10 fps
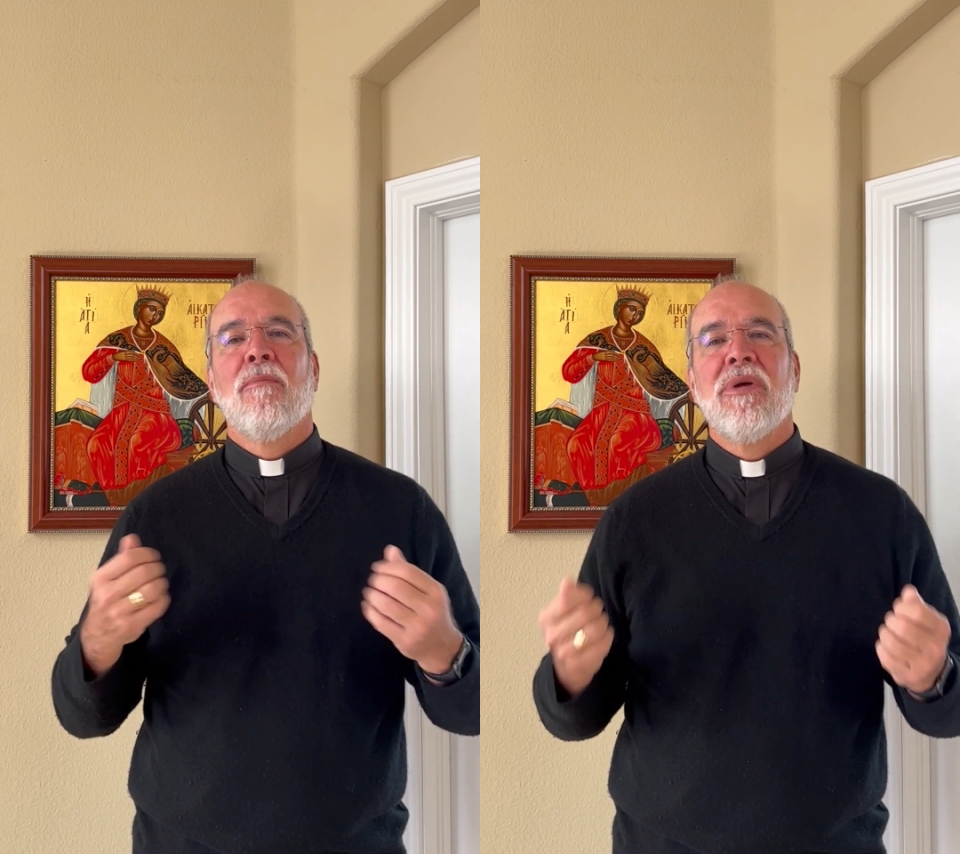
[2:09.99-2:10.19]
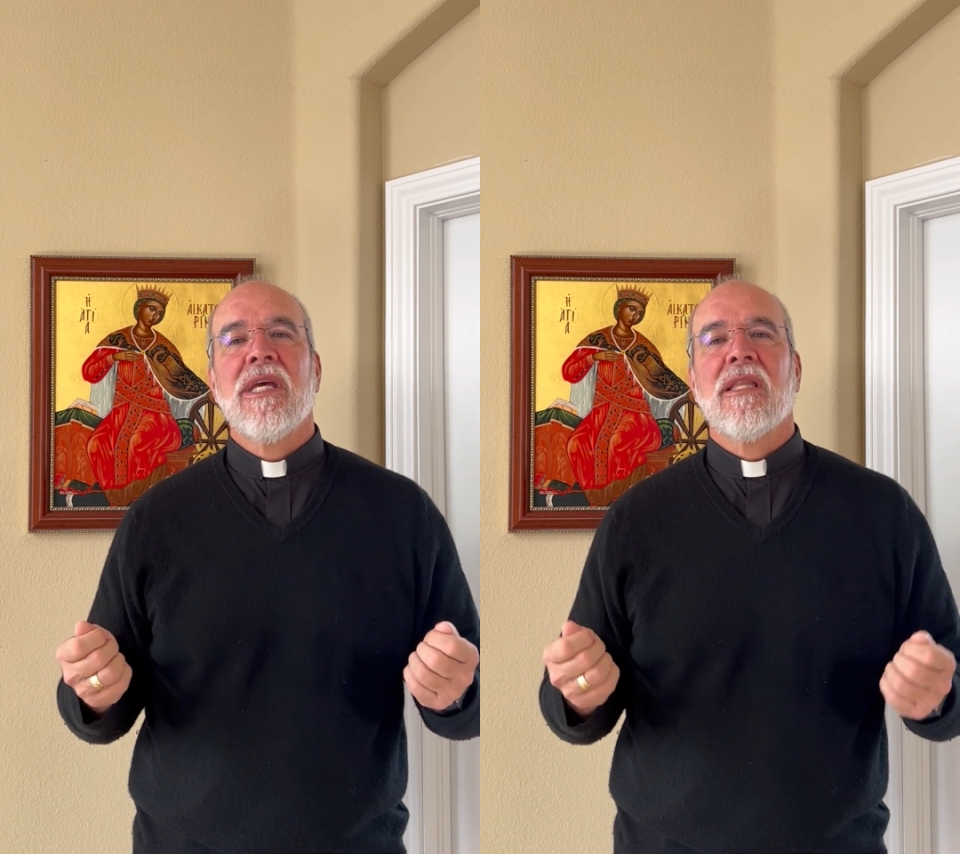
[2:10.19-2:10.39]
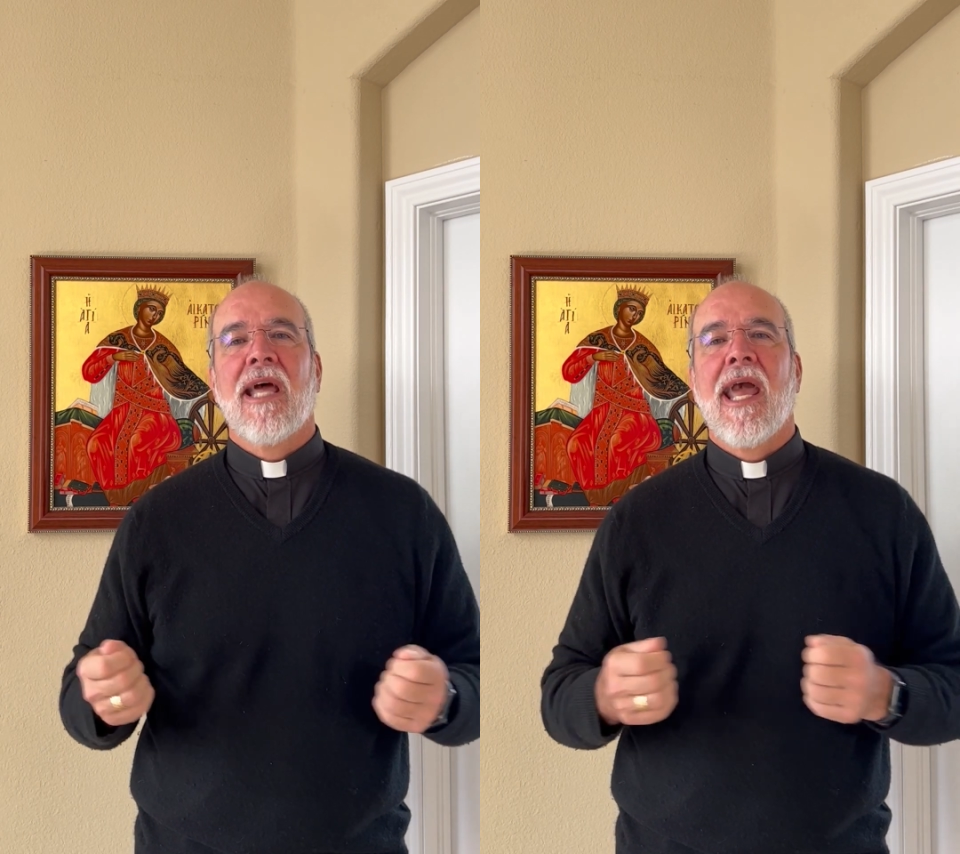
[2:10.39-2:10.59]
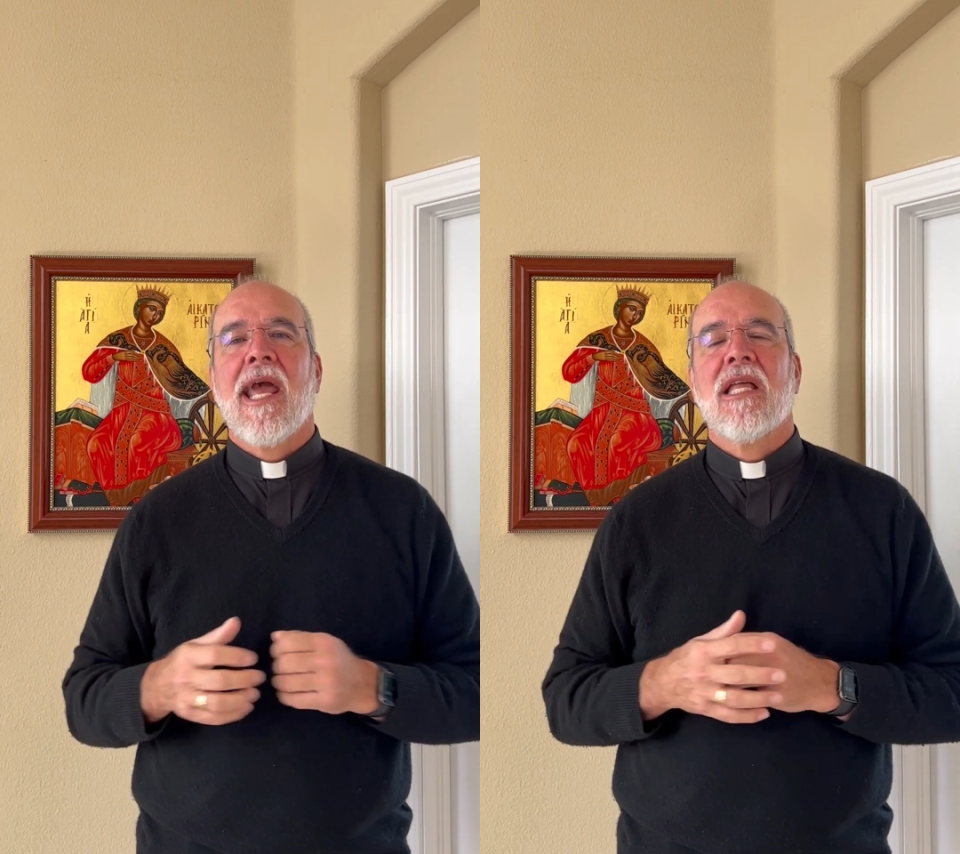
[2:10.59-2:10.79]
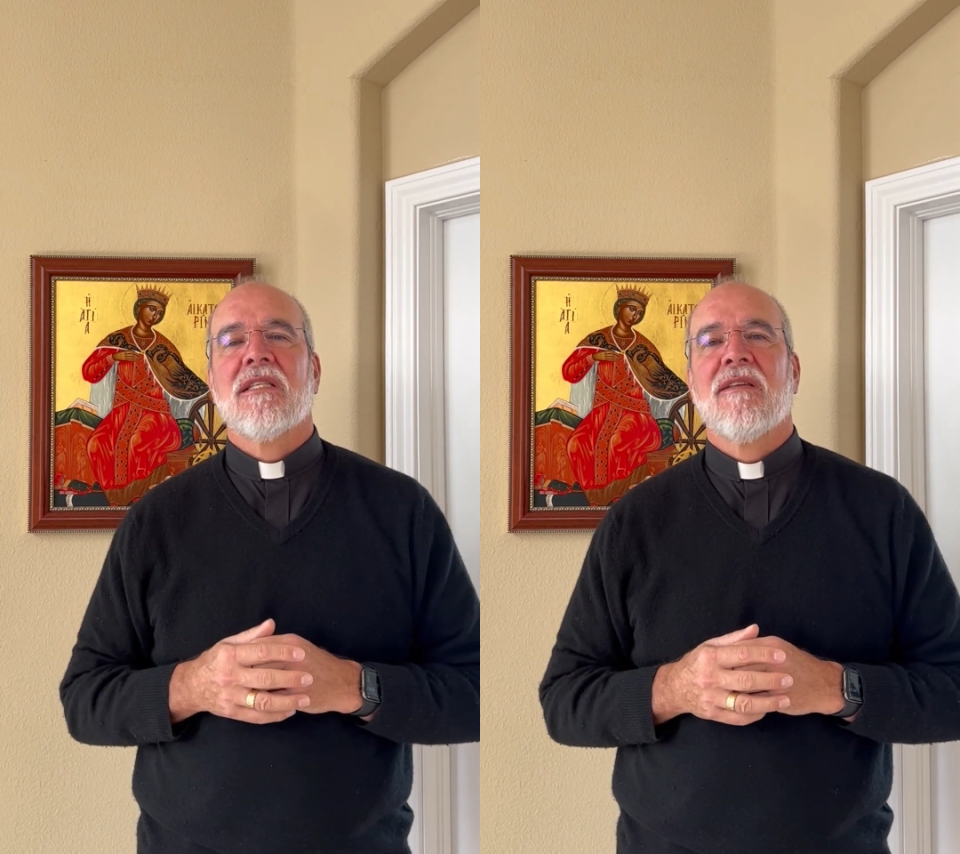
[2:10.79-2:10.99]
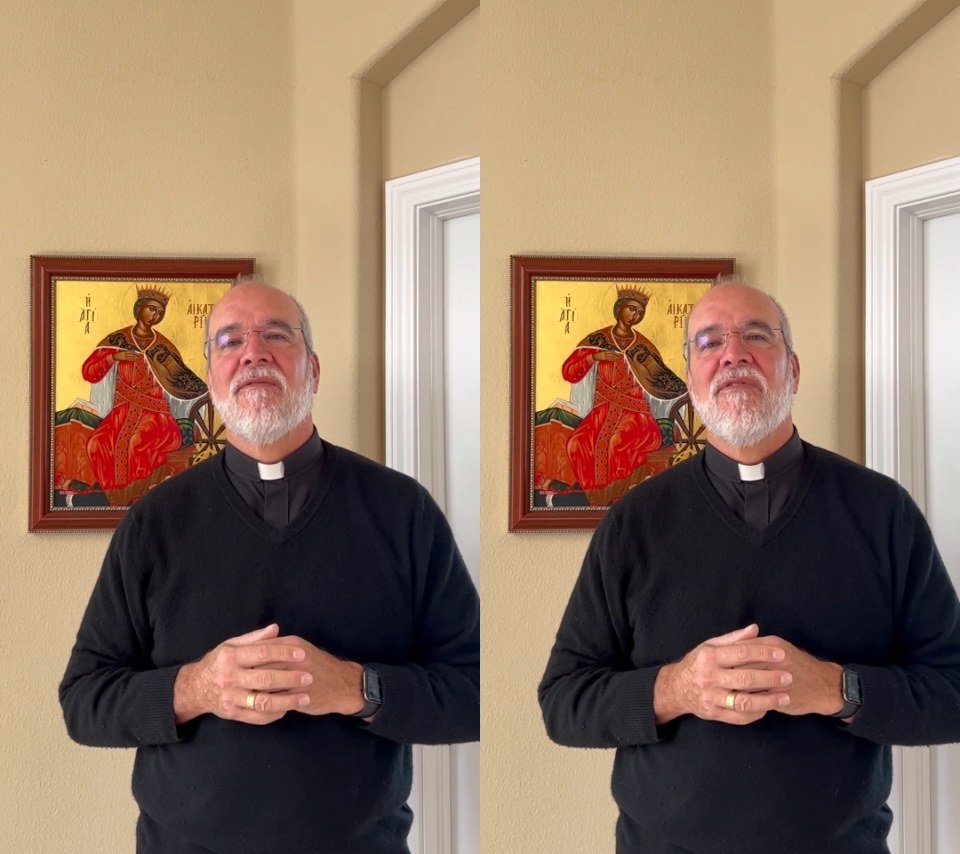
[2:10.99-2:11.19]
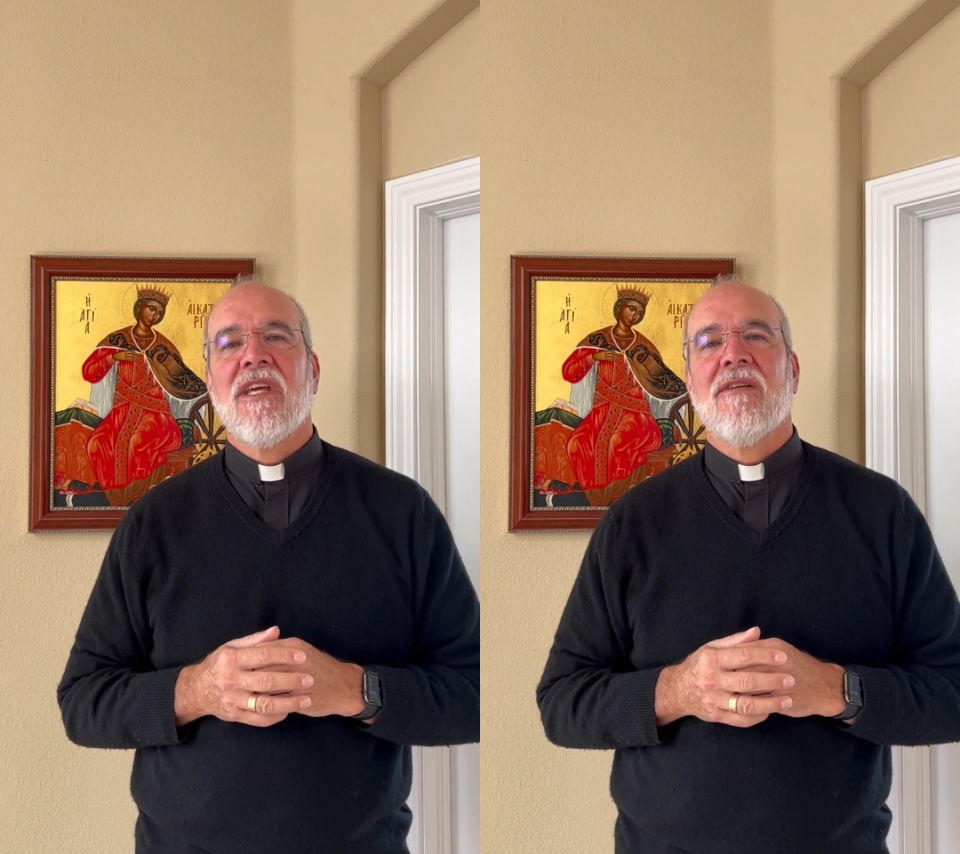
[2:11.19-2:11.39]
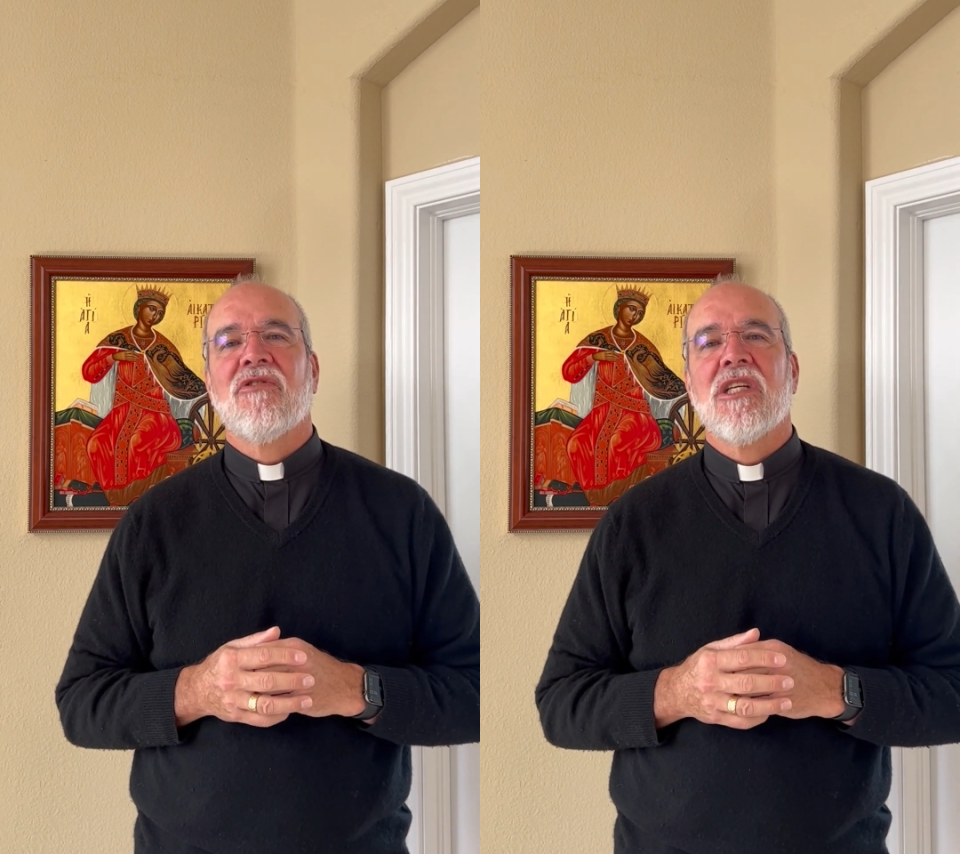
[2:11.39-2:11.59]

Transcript: being the hands and feet of